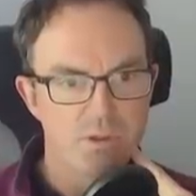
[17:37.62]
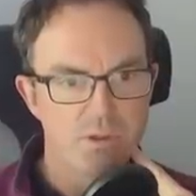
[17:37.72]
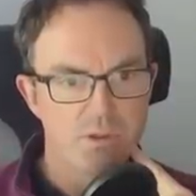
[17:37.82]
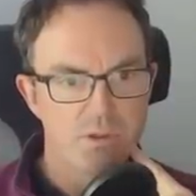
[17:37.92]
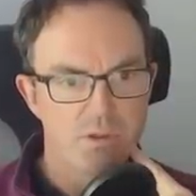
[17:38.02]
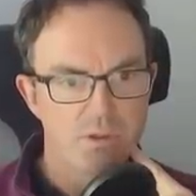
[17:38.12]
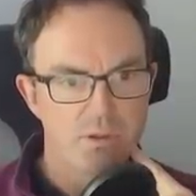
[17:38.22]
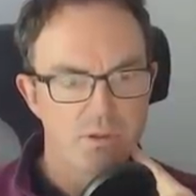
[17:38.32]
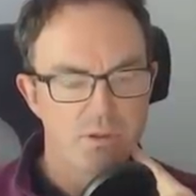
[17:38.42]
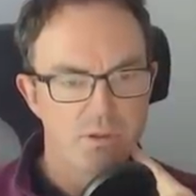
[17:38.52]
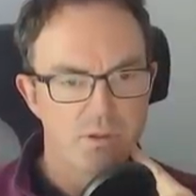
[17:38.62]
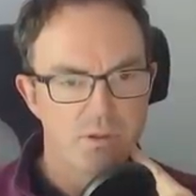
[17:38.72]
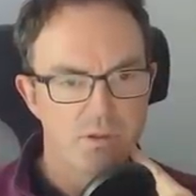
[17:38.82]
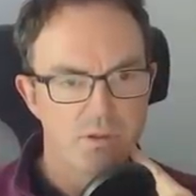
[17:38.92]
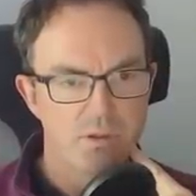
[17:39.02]

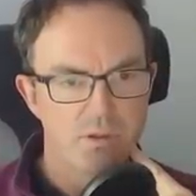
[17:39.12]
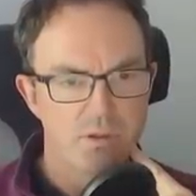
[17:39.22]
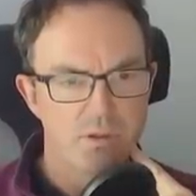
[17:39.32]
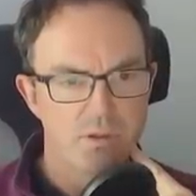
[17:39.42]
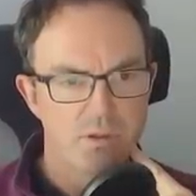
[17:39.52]
No one is speaking in this clip.